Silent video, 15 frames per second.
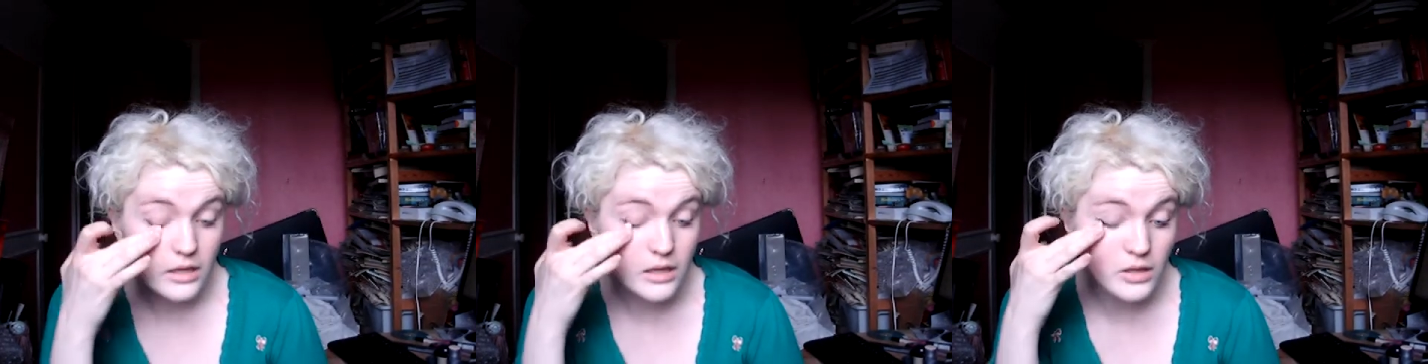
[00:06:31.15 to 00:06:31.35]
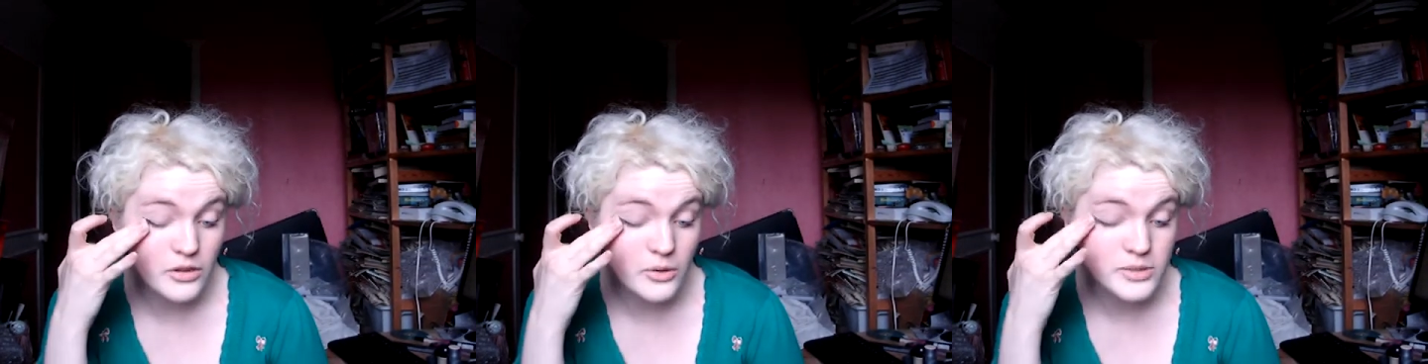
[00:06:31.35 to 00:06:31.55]

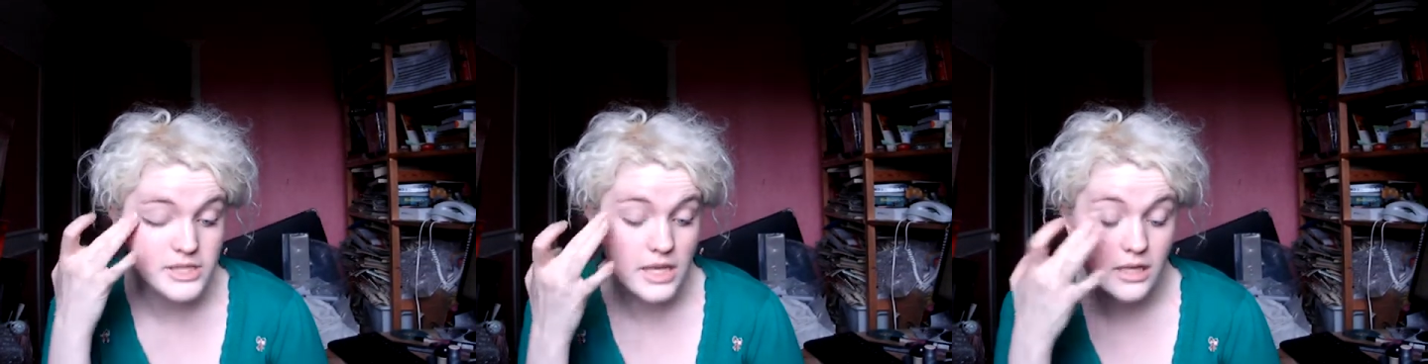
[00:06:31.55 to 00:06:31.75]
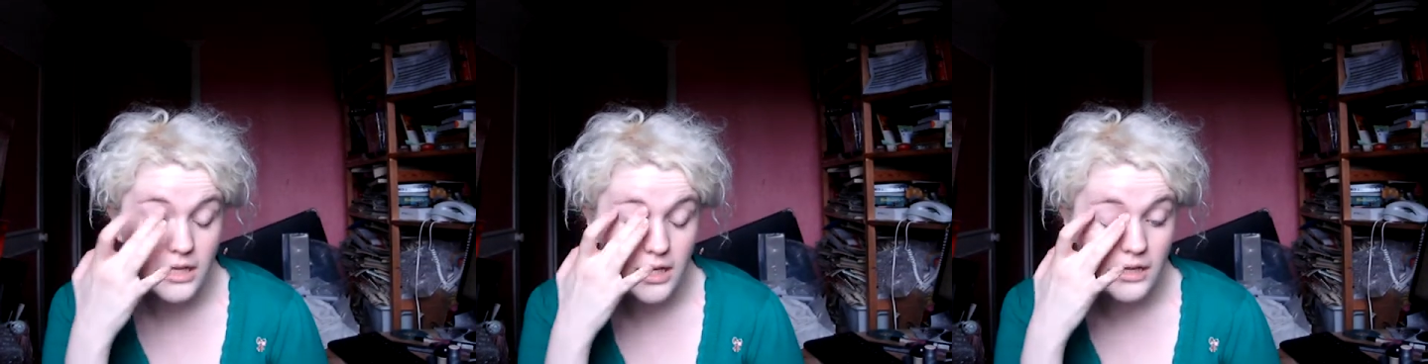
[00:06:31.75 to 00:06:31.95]
although it's
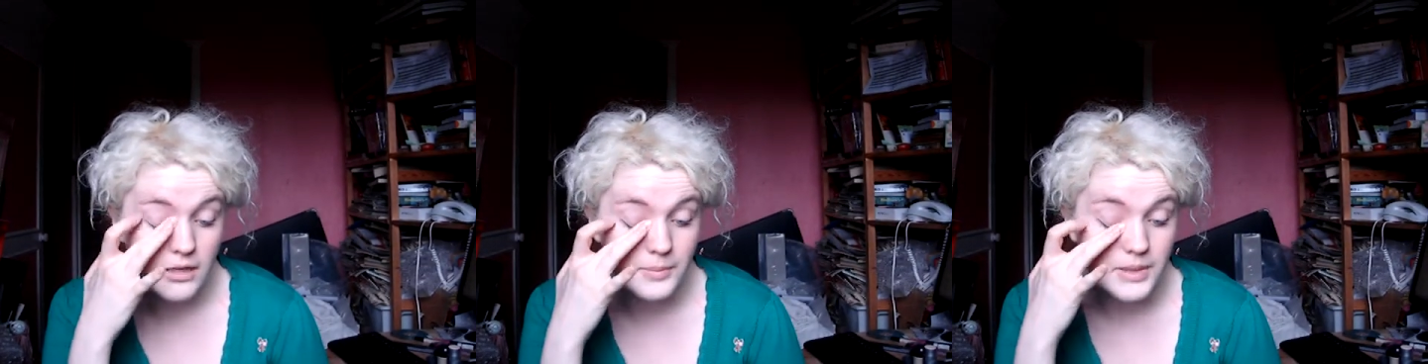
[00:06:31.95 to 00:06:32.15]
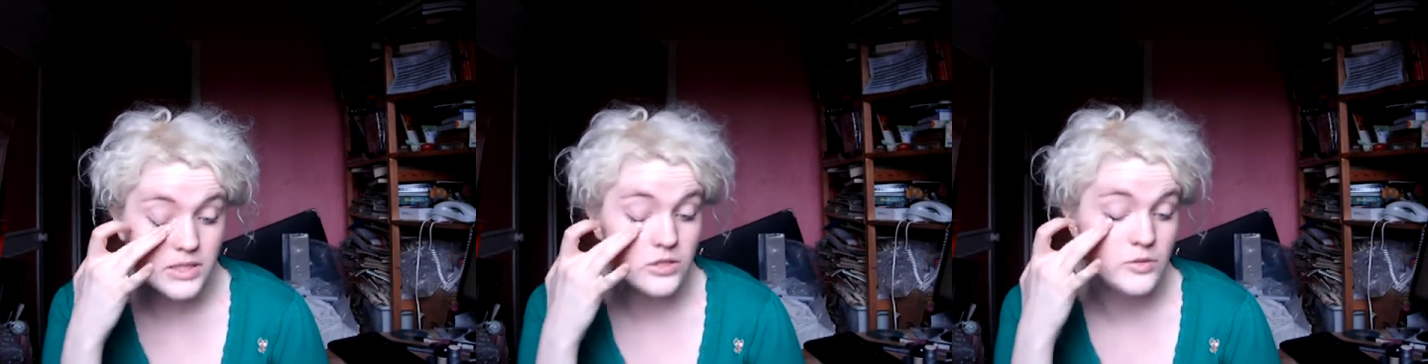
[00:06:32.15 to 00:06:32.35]
a
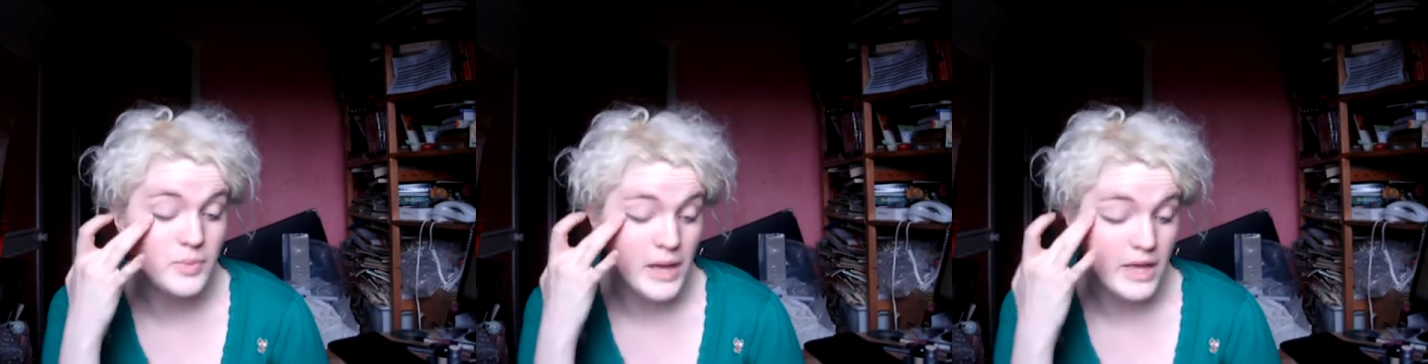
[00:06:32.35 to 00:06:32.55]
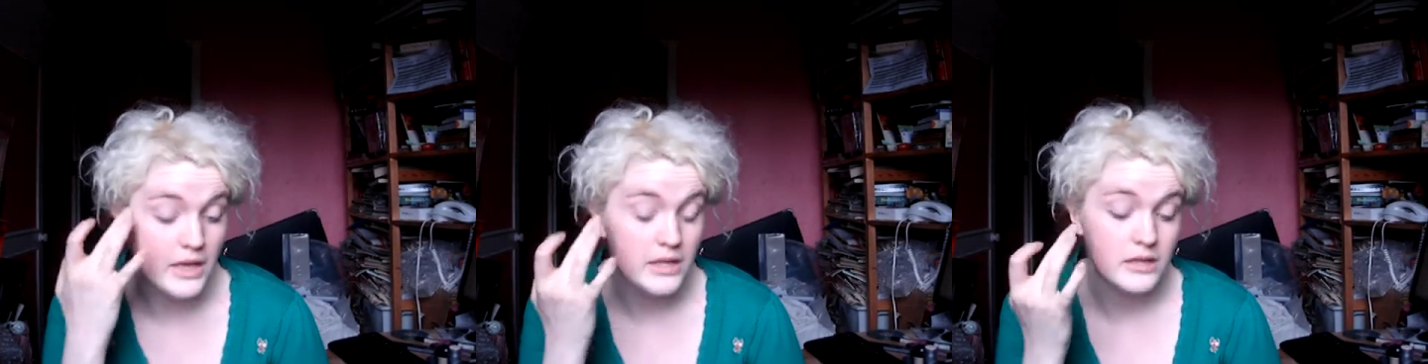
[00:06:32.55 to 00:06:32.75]
little bit too
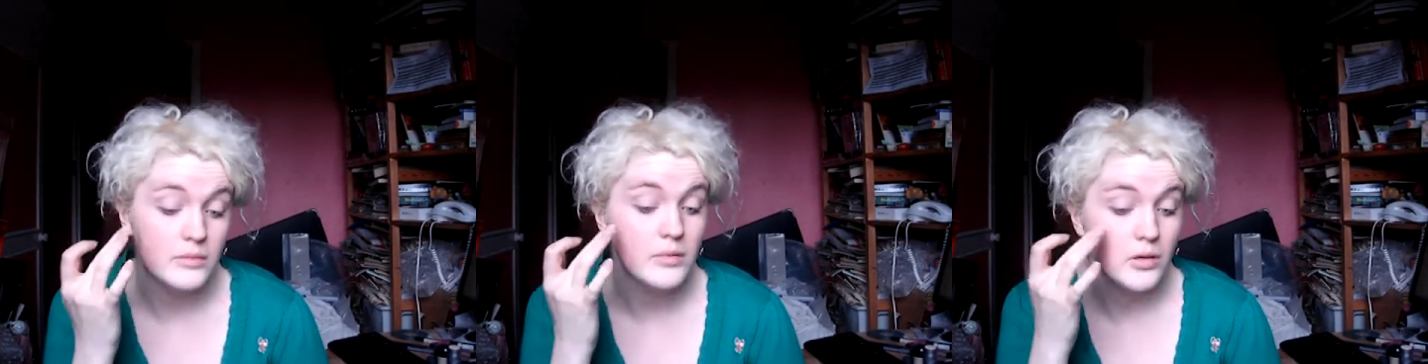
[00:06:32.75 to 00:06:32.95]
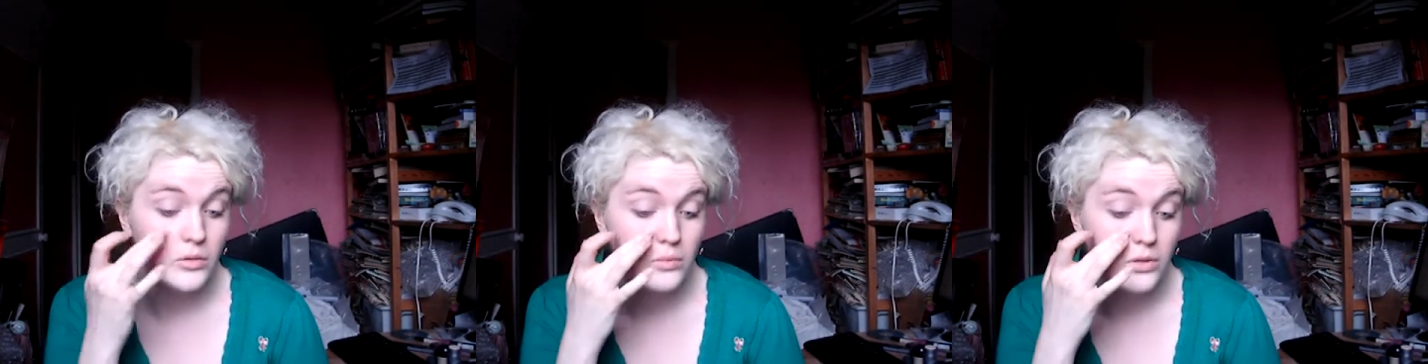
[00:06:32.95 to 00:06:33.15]
pale at the
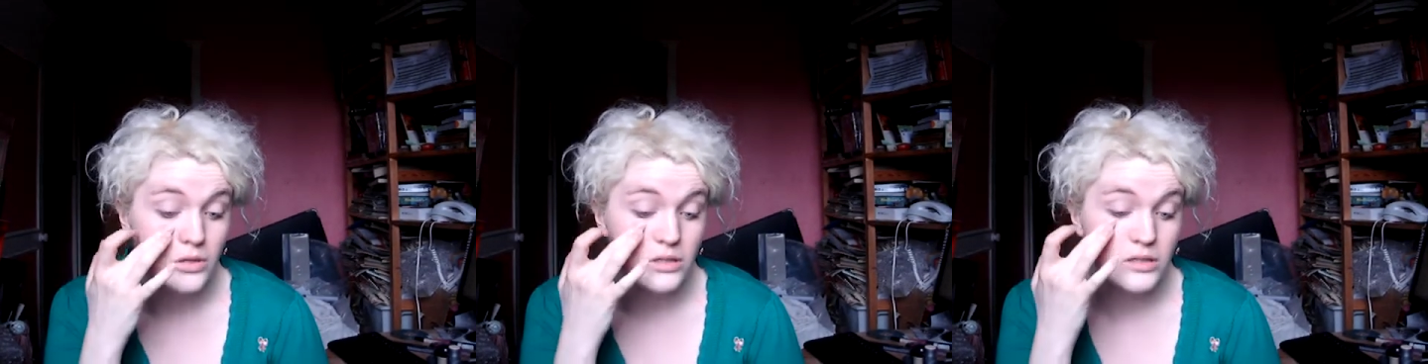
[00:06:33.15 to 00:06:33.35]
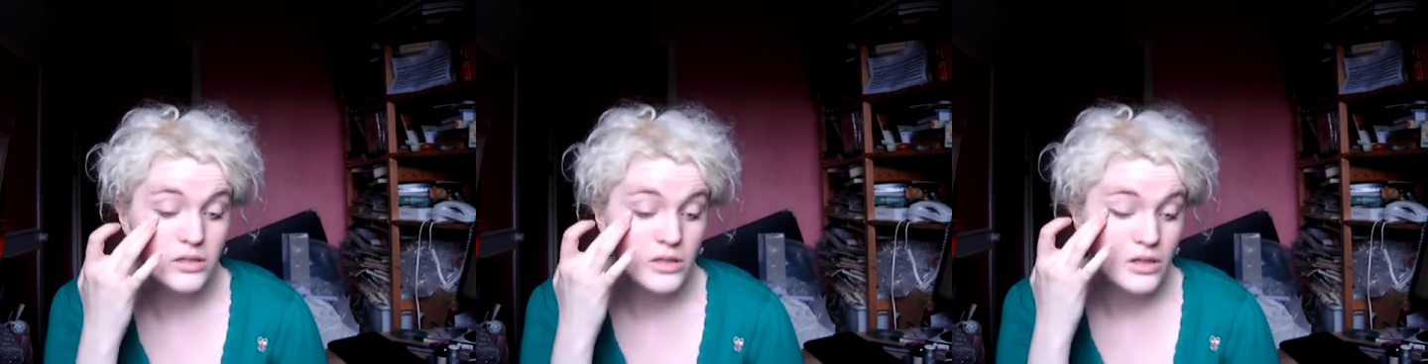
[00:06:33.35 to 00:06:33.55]

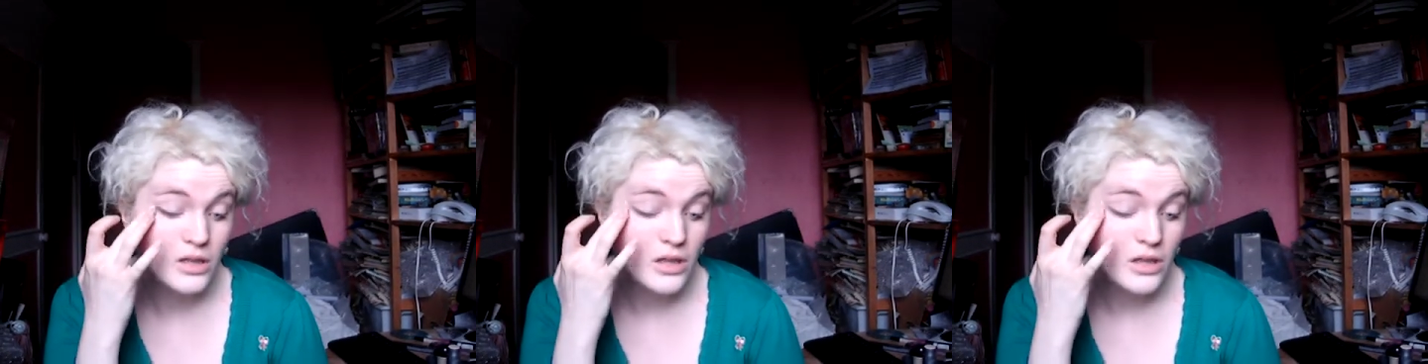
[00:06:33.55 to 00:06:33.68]
moment.